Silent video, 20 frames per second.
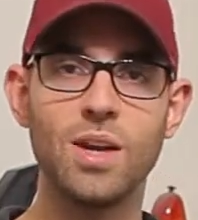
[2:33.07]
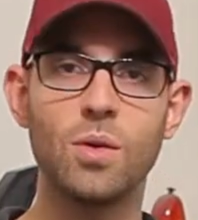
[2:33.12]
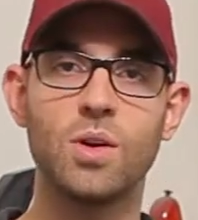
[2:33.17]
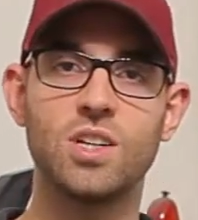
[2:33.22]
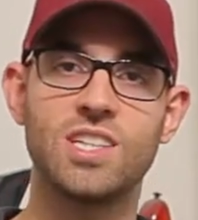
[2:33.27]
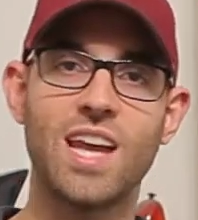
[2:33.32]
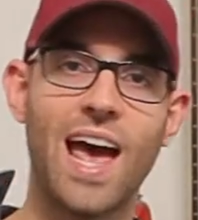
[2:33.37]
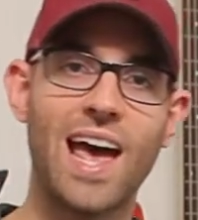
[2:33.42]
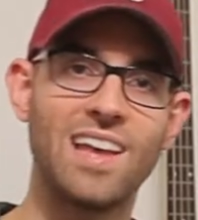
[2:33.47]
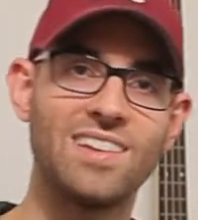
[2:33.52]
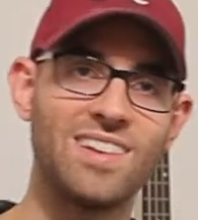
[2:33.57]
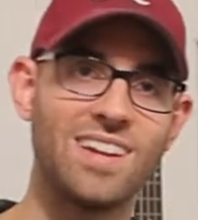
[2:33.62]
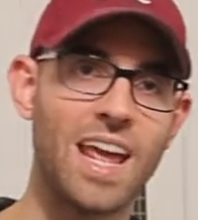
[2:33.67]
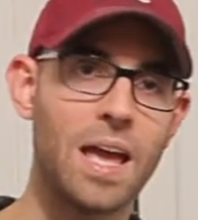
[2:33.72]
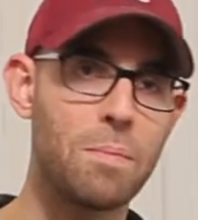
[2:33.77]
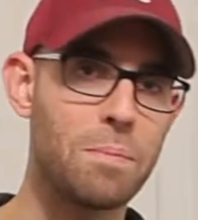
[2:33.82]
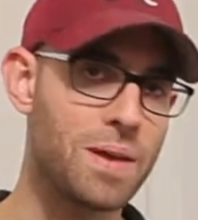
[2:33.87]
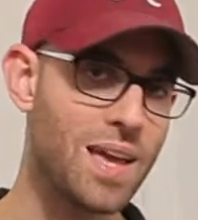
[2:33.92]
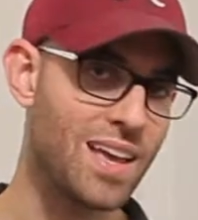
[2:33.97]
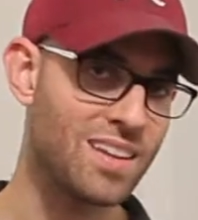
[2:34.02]
which has an
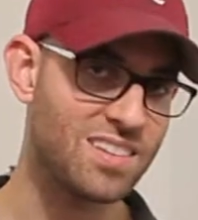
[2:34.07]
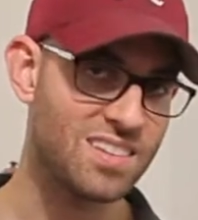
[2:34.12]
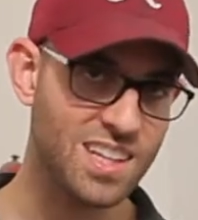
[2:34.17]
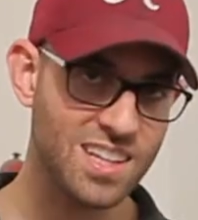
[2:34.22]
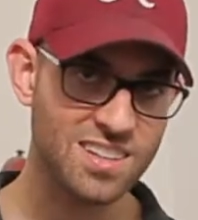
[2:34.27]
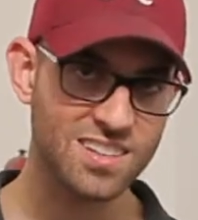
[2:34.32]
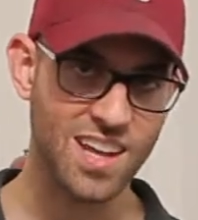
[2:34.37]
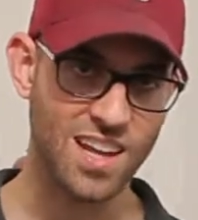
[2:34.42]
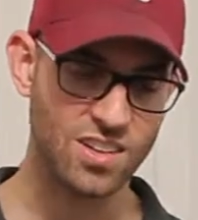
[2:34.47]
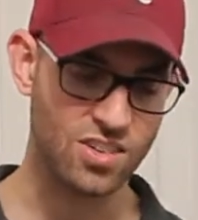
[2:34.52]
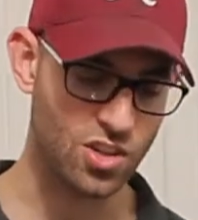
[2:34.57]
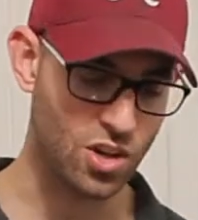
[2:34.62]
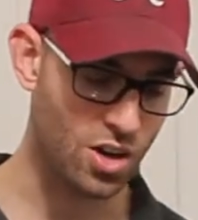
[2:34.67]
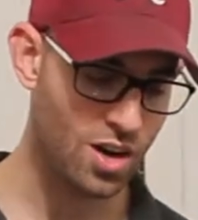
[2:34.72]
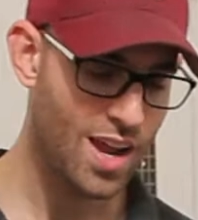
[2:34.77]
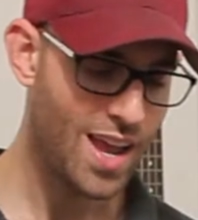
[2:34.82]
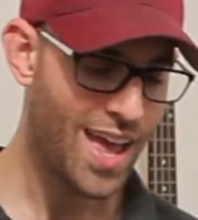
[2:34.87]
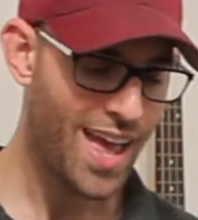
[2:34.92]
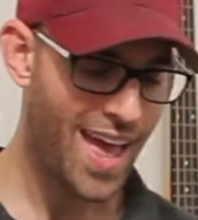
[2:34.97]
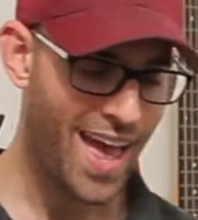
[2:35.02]
APS-C sensor
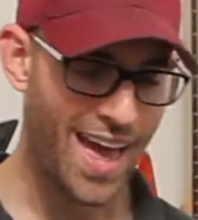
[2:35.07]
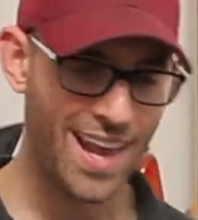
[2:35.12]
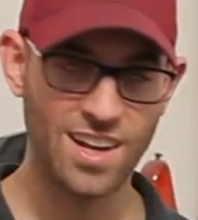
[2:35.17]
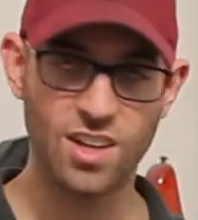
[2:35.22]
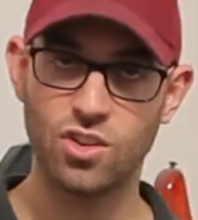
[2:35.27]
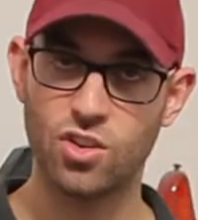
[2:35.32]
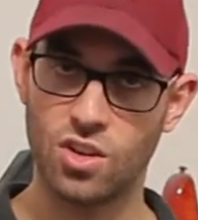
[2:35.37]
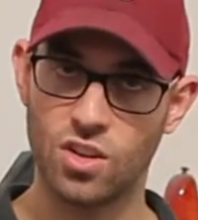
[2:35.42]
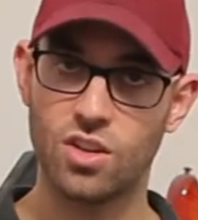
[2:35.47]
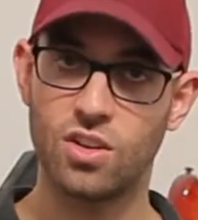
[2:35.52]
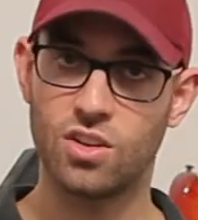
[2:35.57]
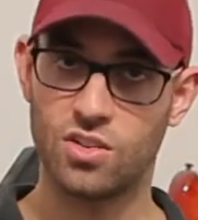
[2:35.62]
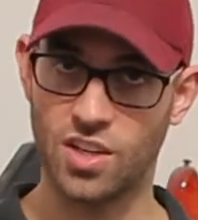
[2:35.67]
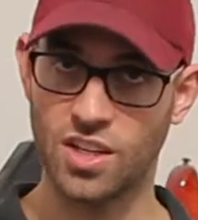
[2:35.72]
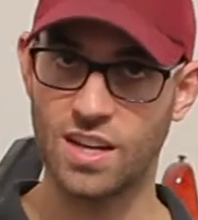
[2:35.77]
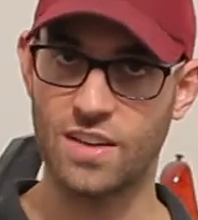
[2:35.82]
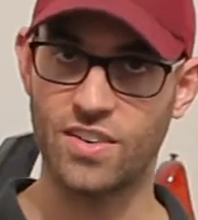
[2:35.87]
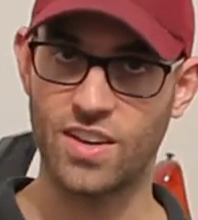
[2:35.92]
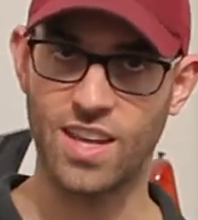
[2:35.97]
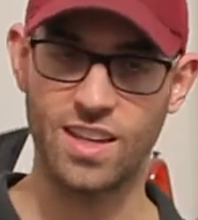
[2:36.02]
and is
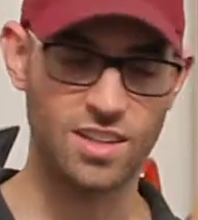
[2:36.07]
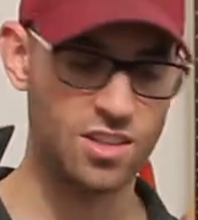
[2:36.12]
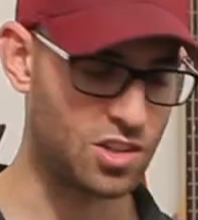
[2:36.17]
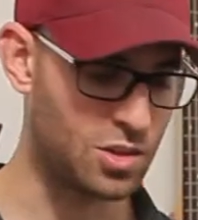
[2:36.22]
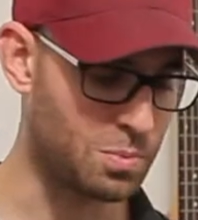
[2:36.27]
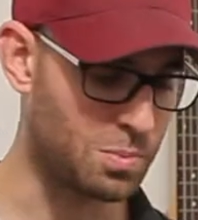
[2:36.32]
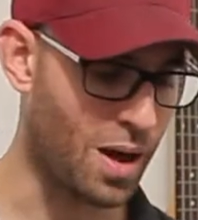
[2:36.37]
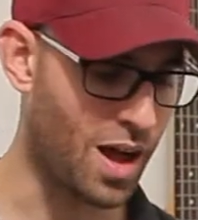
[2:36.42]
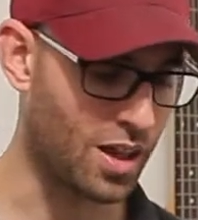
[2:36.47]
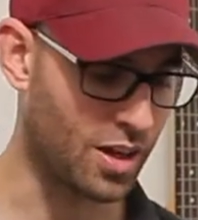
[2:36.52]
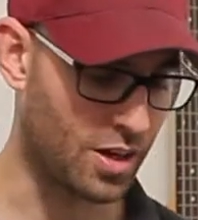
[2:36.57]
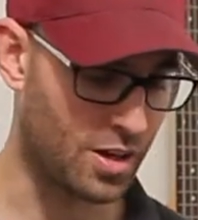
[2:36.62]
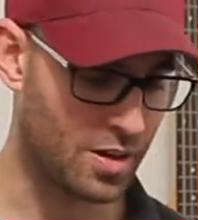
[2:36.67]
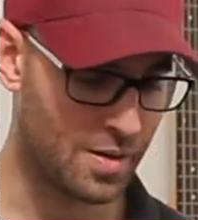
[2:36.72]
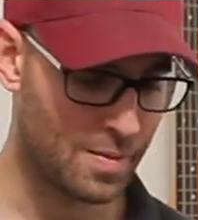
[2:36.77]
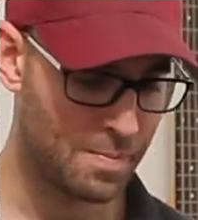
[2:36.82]
significantly smaller.